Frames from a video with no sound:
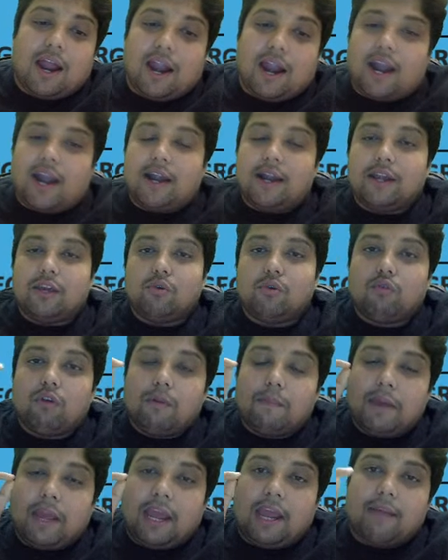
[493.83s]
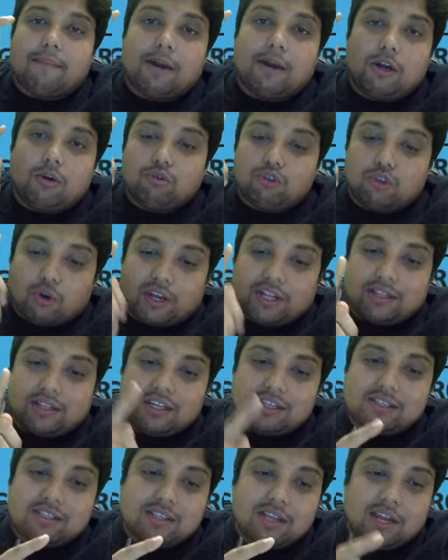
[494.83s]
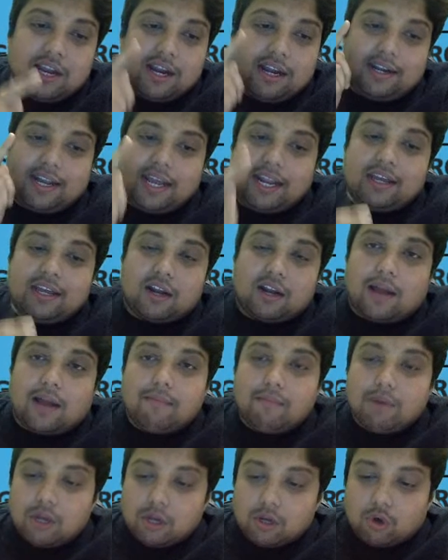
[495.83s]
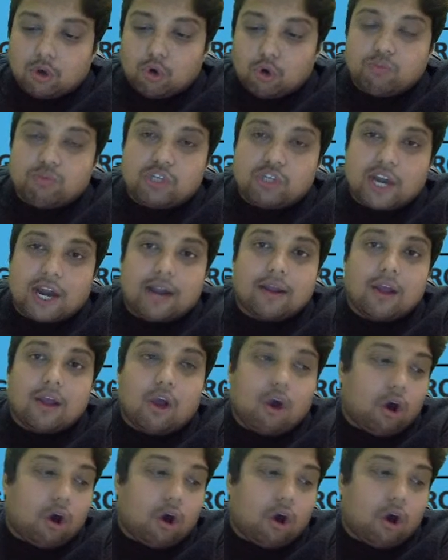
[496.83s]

and you will be able to join this Telegram group chat.